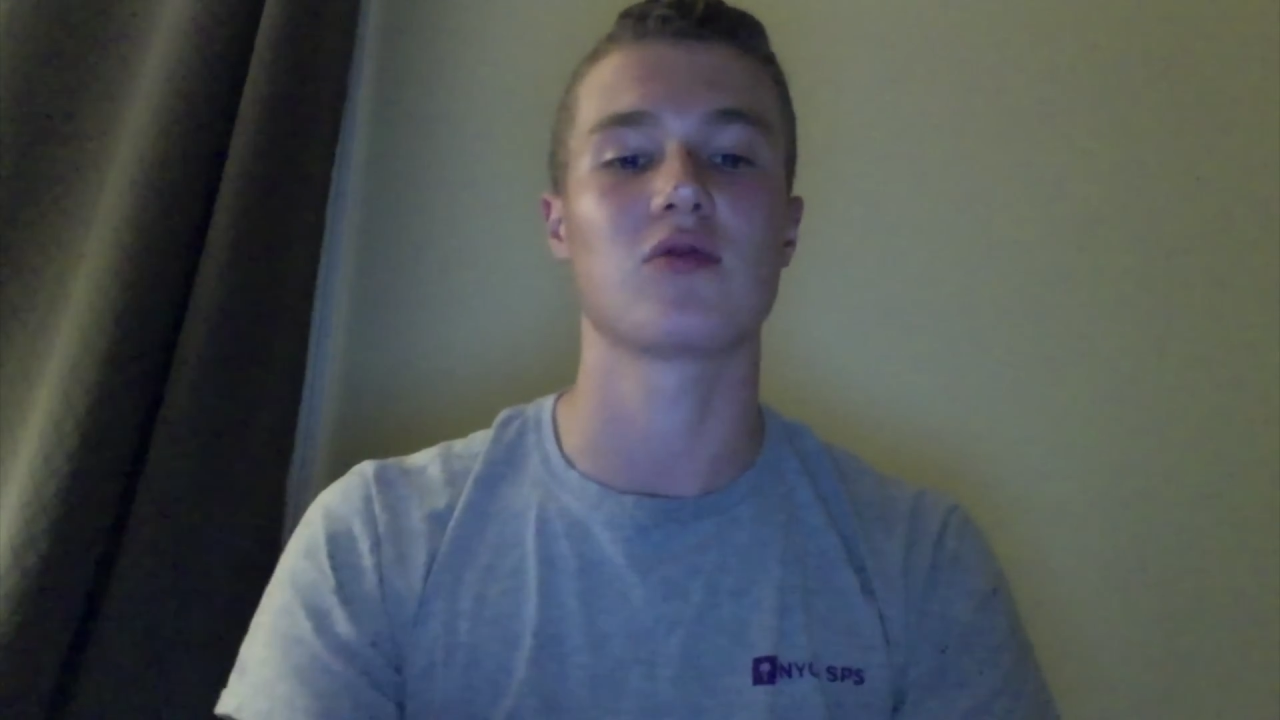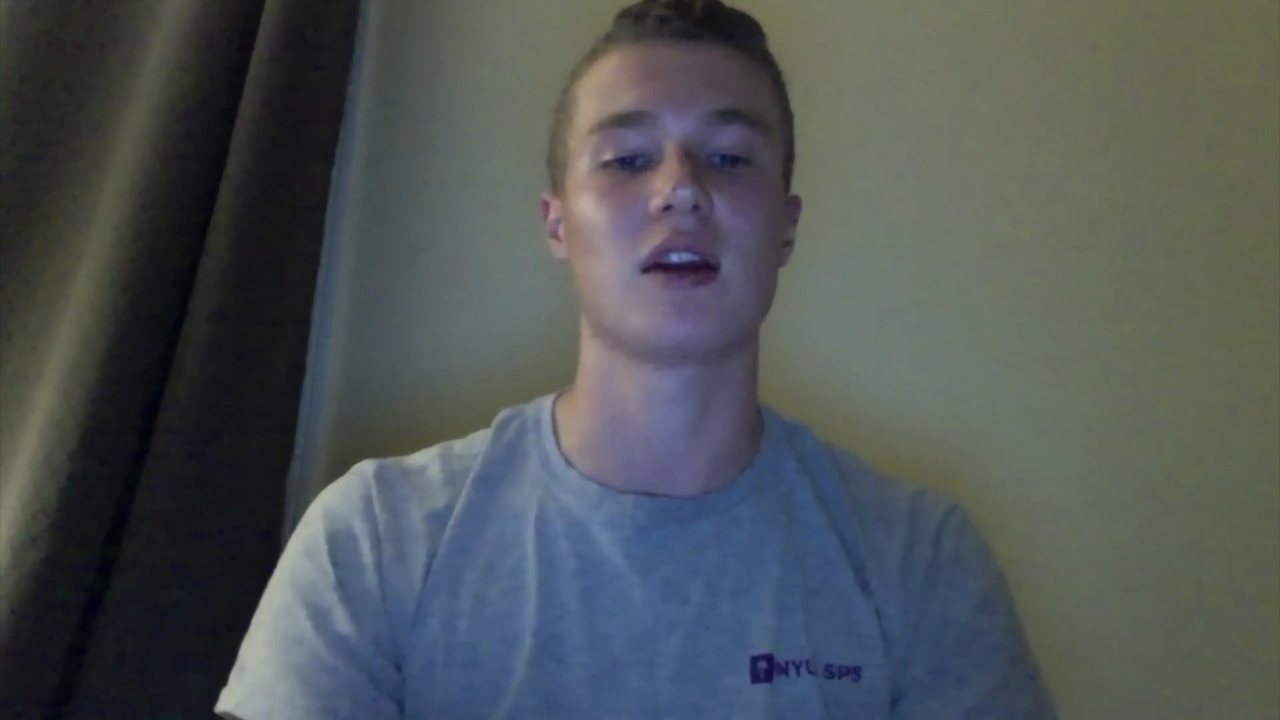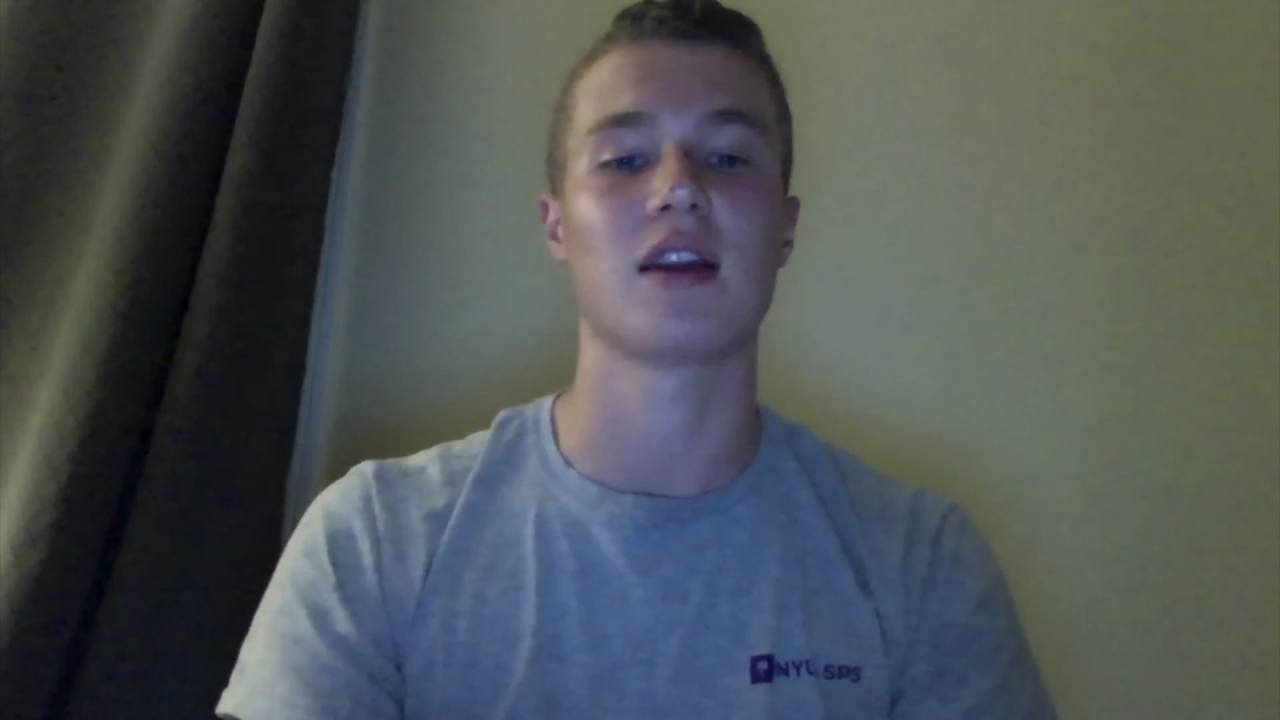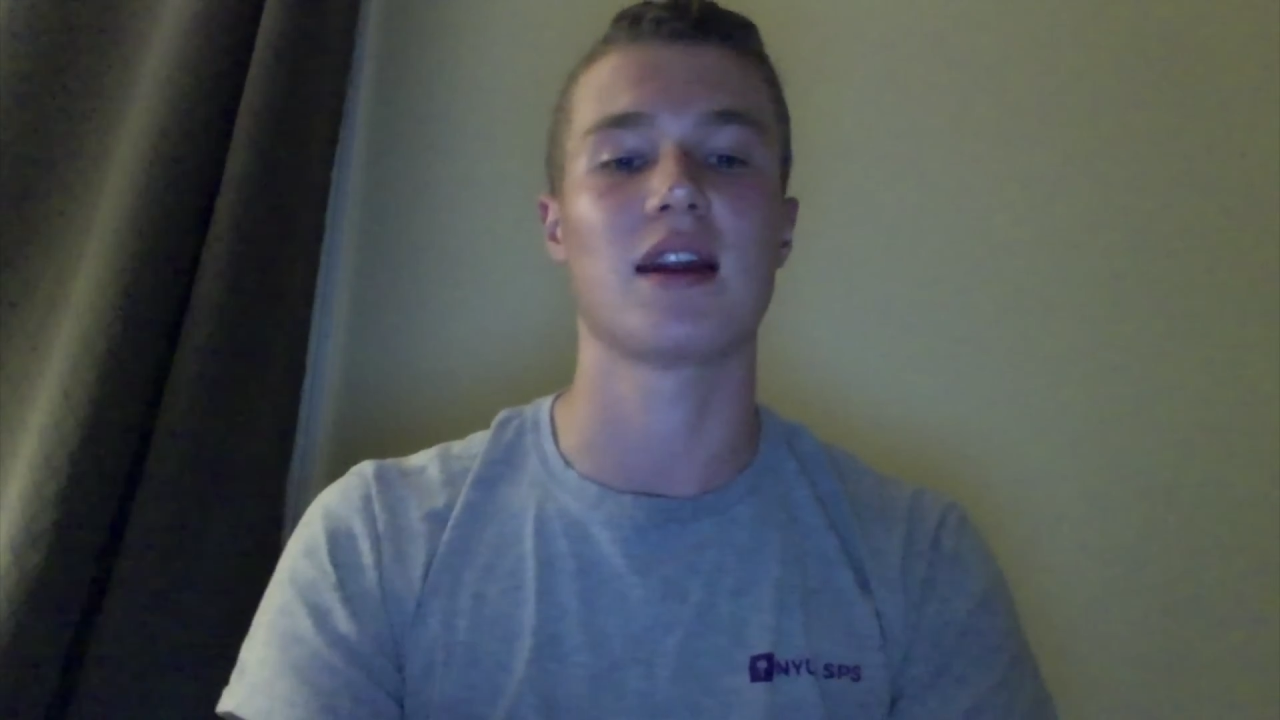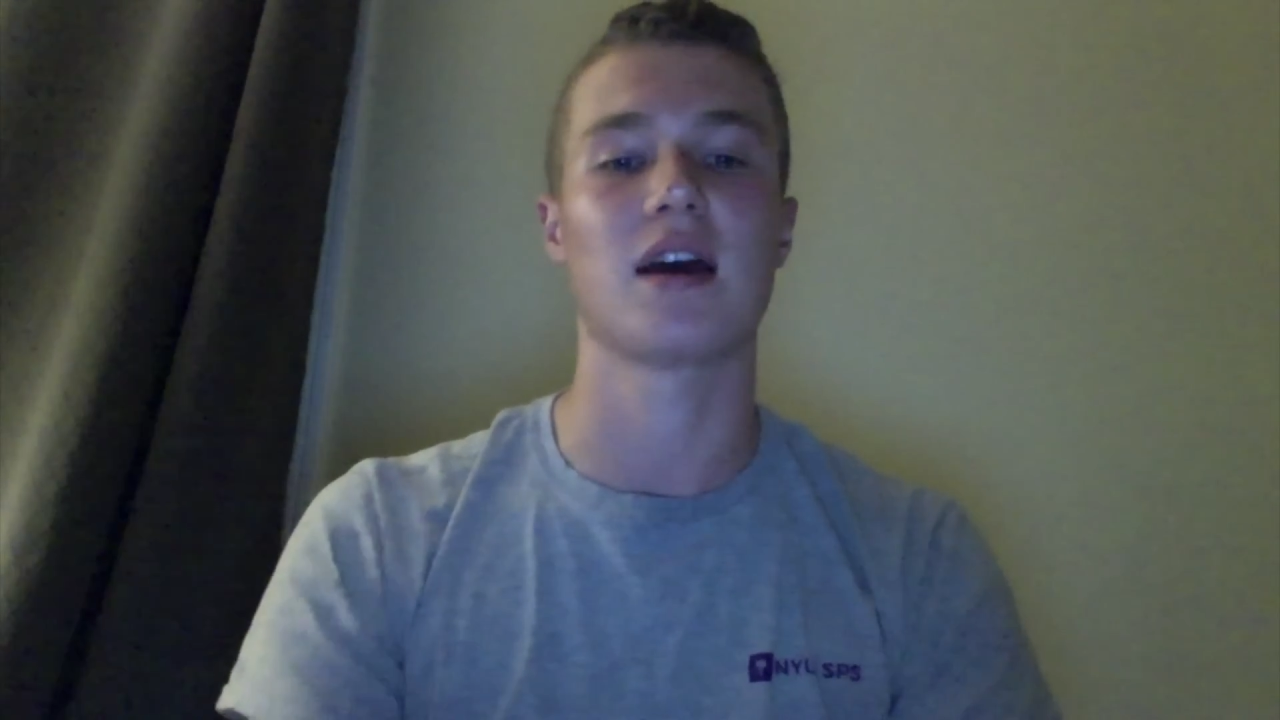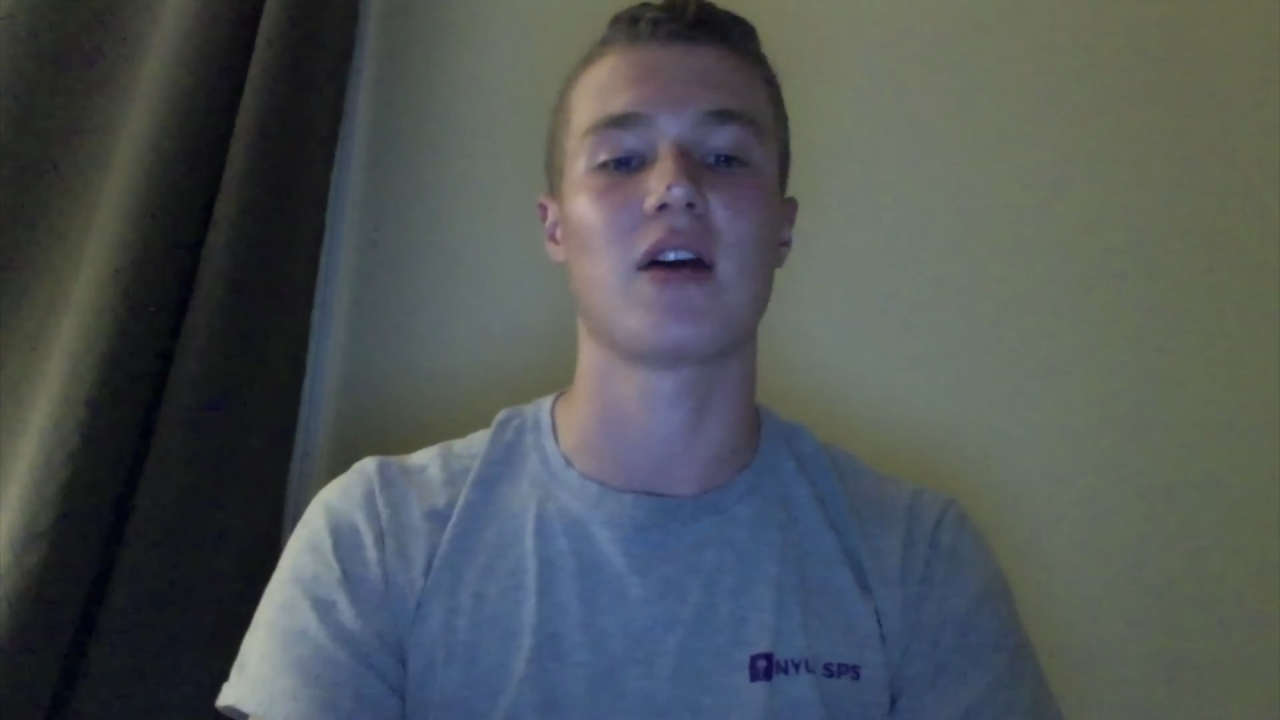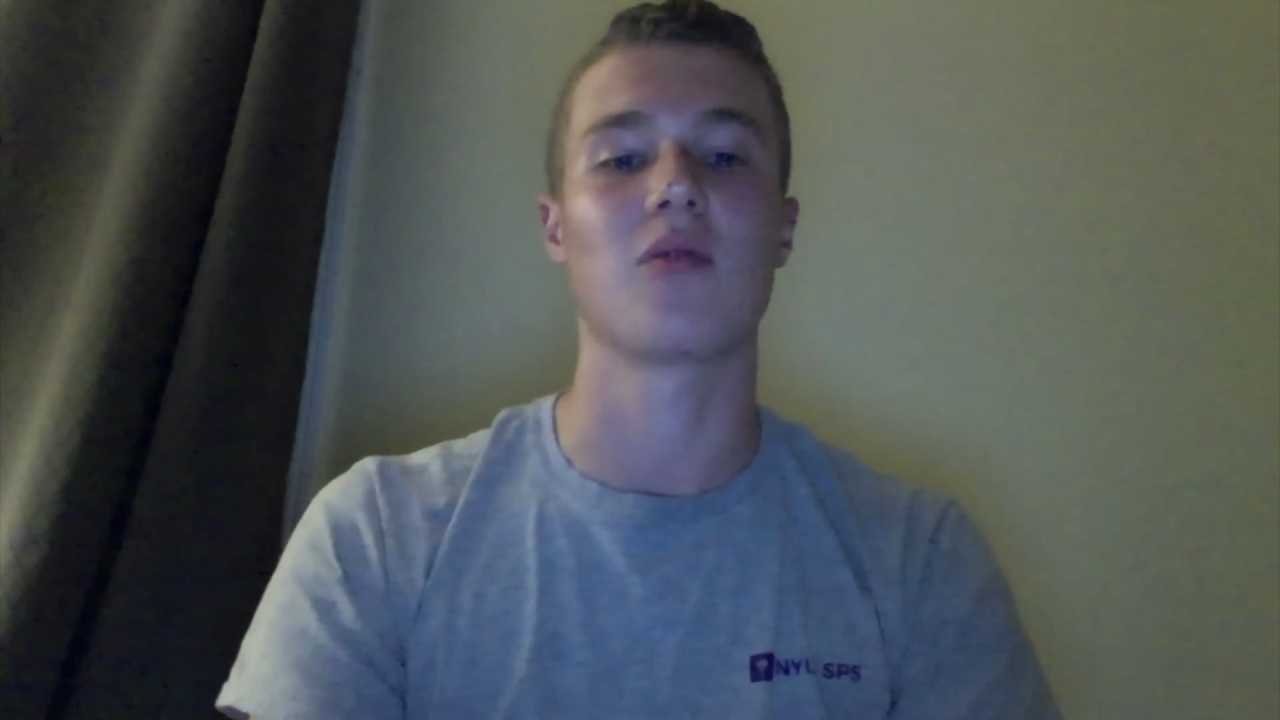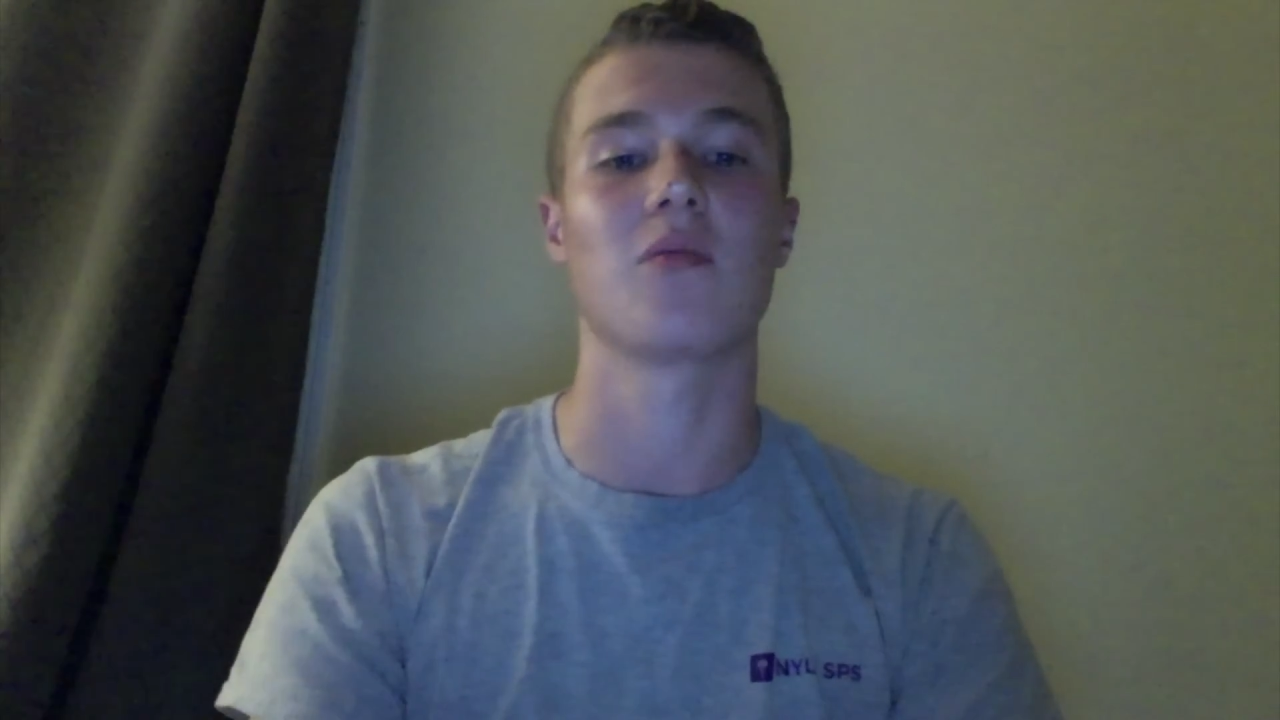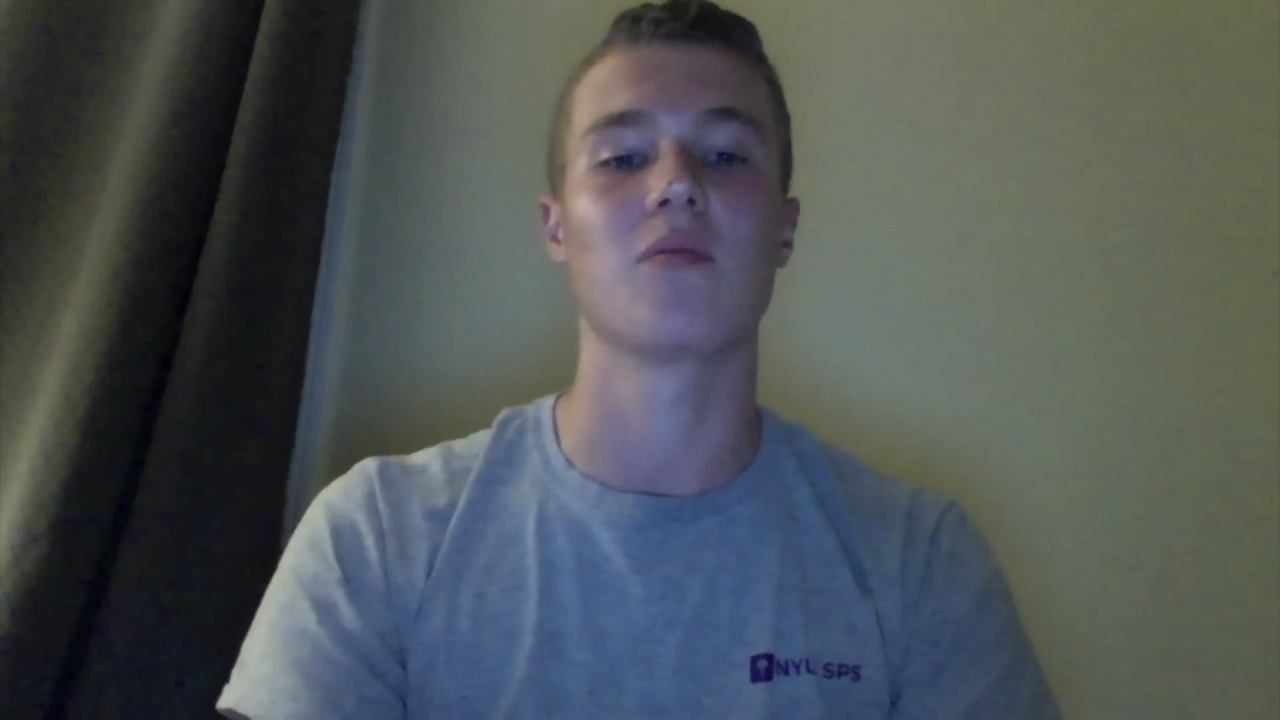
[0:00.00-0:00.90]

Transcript: right now,